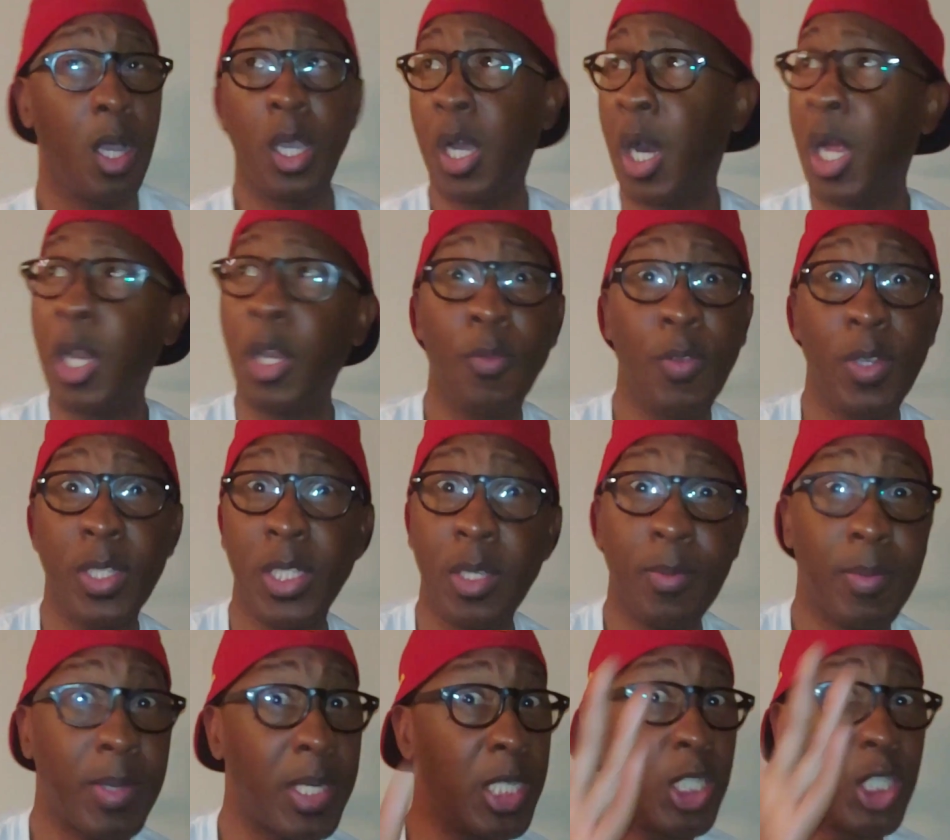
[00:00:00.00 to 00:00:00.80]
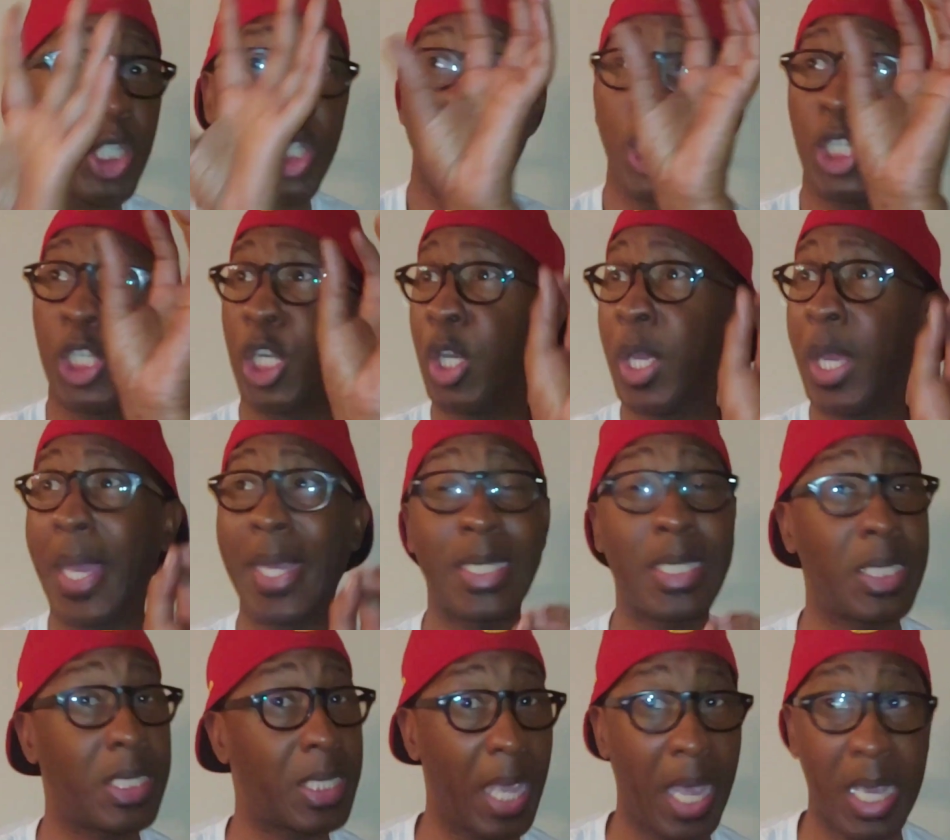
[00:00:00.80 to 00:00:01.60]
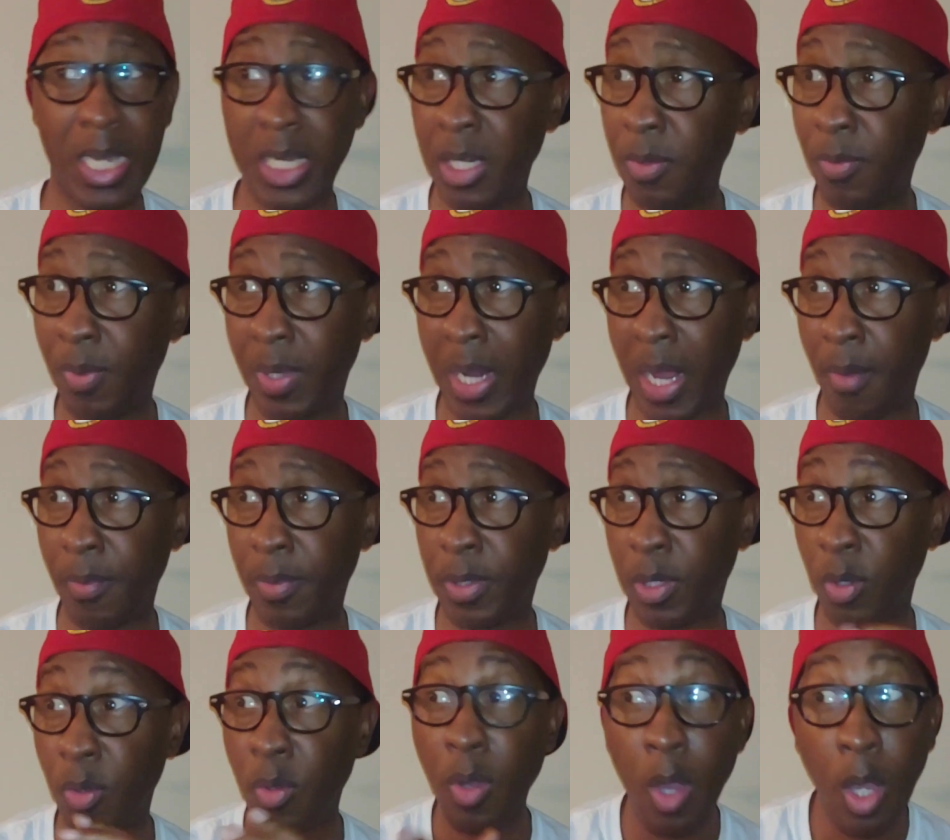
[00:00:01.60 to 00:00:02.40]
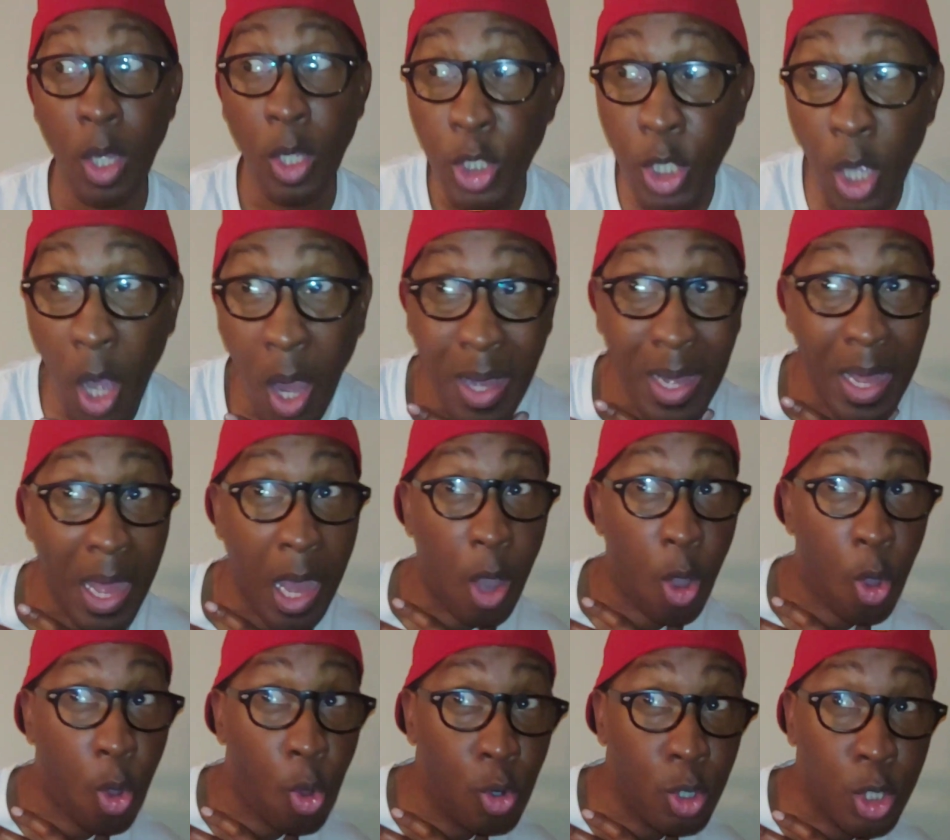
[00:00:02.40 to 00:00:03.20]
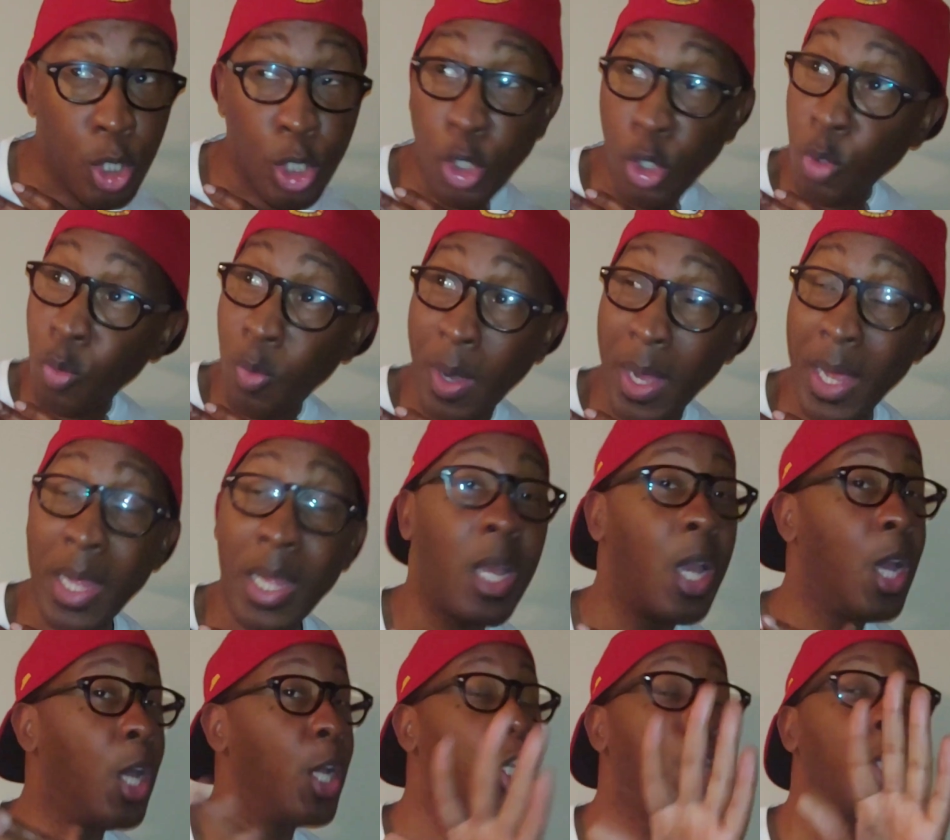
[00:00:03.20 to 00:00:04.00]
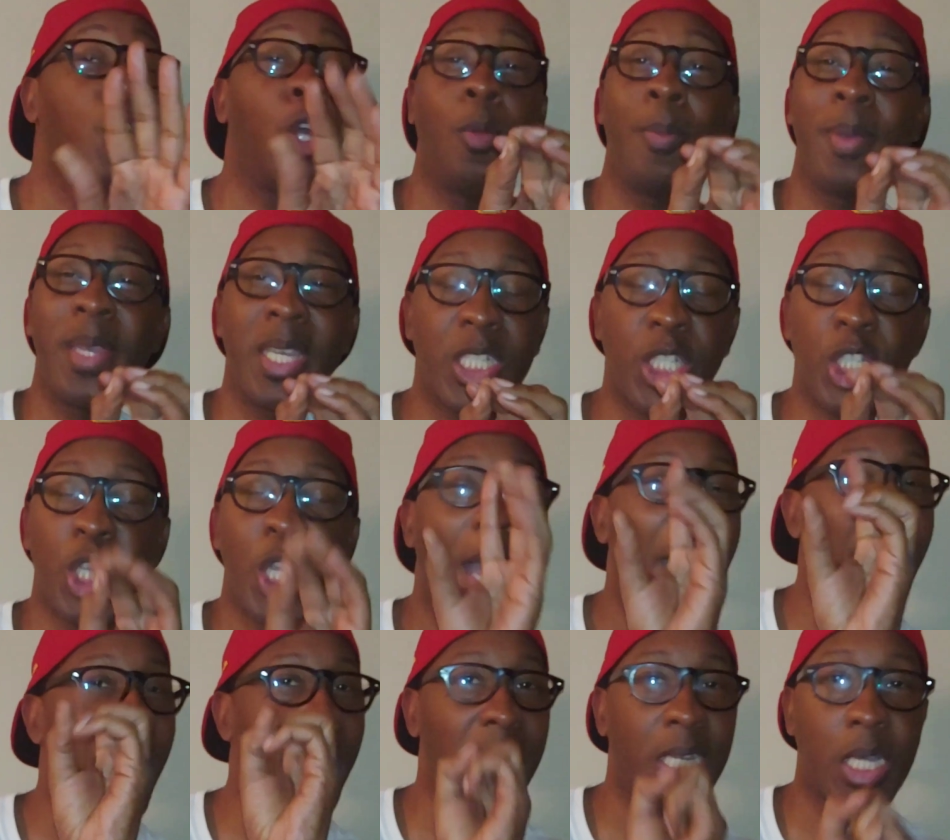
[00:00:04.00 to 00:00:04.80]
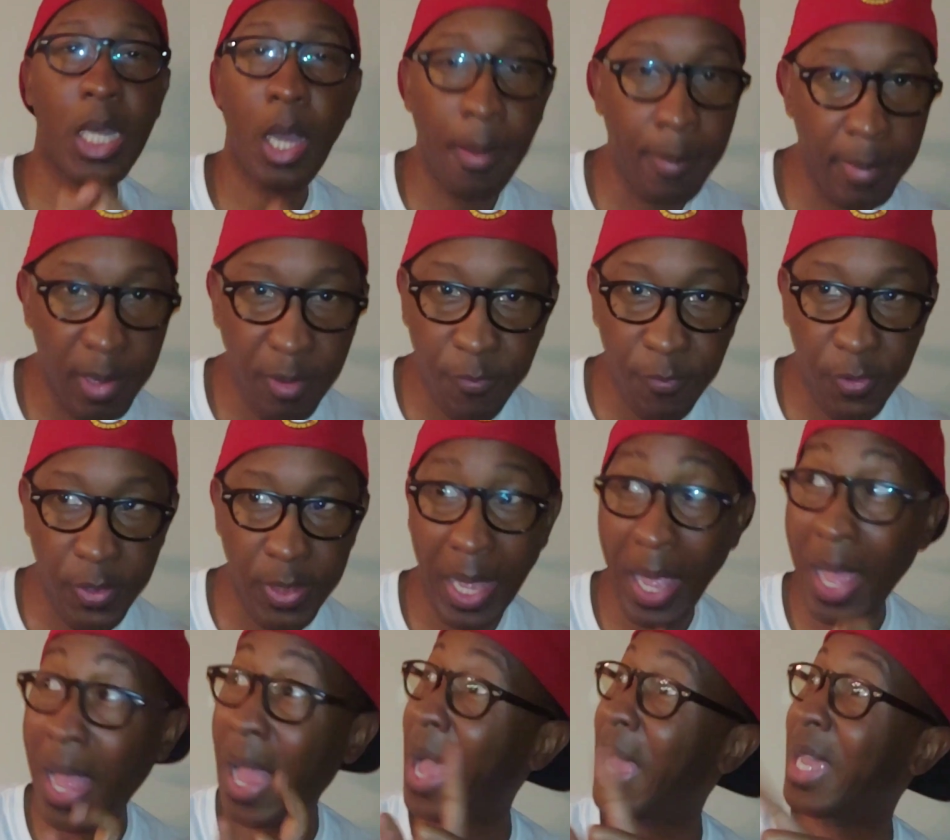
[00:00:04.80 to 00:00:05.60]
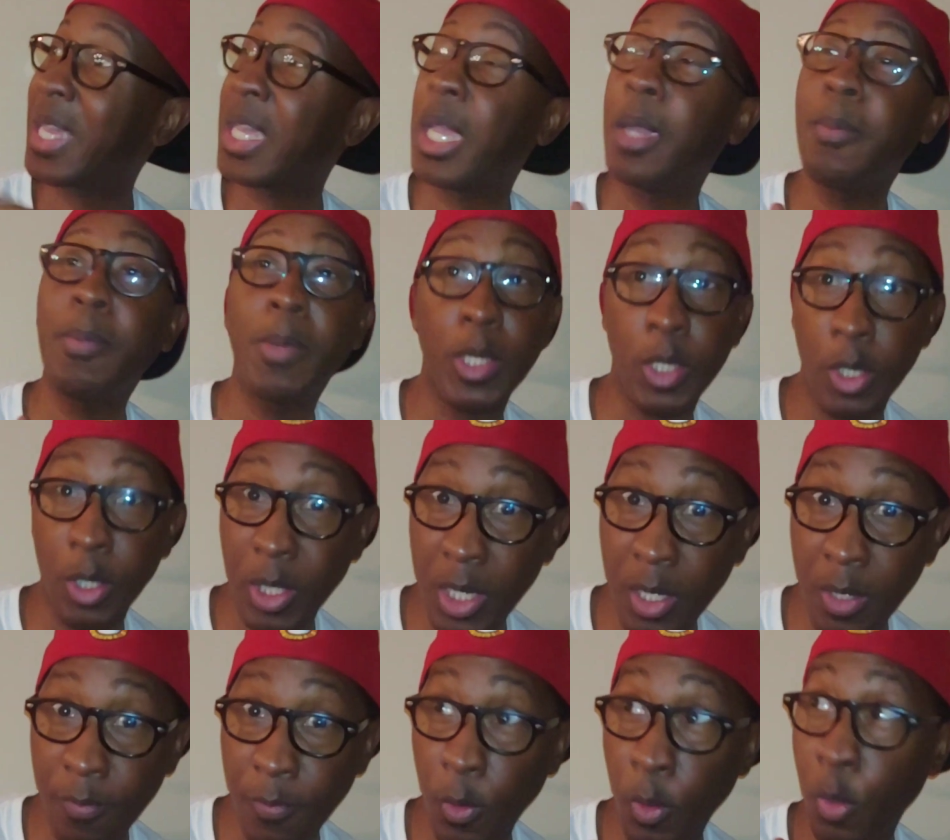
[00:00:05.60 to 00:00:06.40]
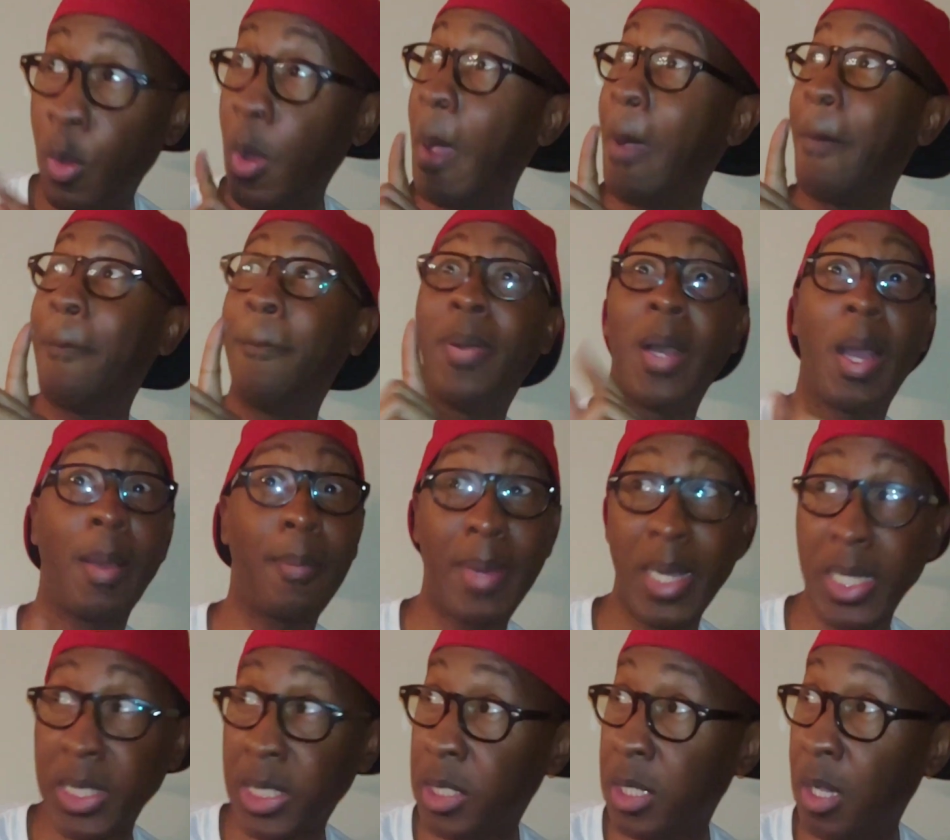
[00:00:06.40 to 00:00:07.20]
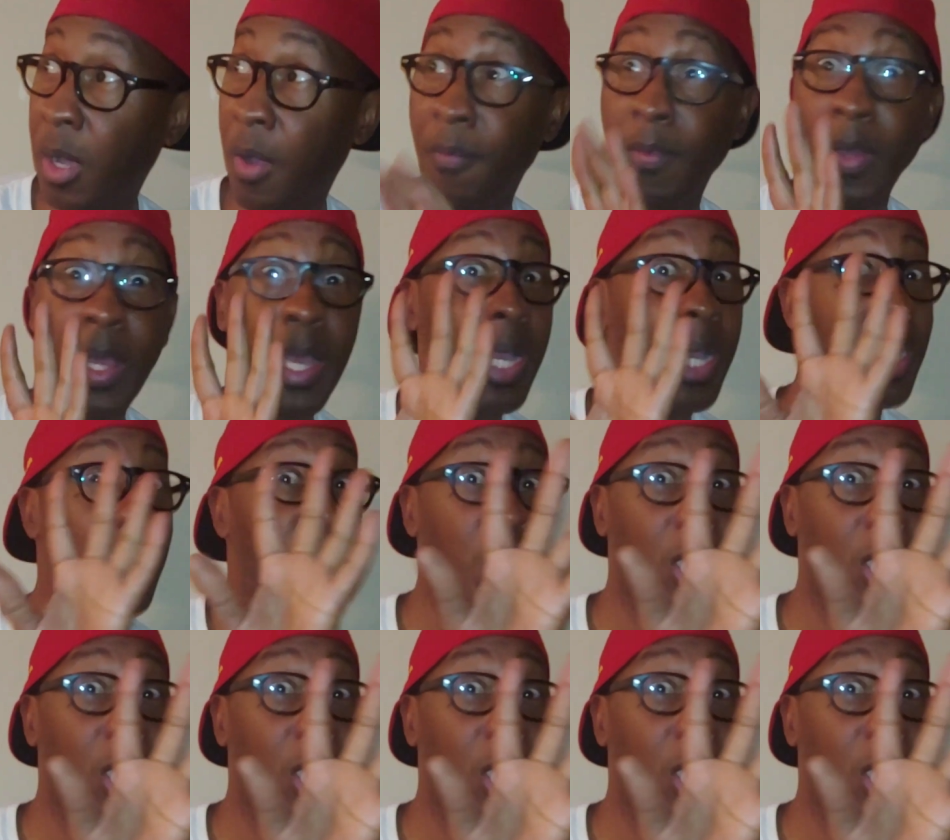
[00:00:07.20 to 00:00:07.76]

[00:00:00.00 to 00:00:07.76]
Colorism Keisha did exactly what I would do. Y'all got who to do what? No, bitch, I didn't come here for that. I came here to interview by myself.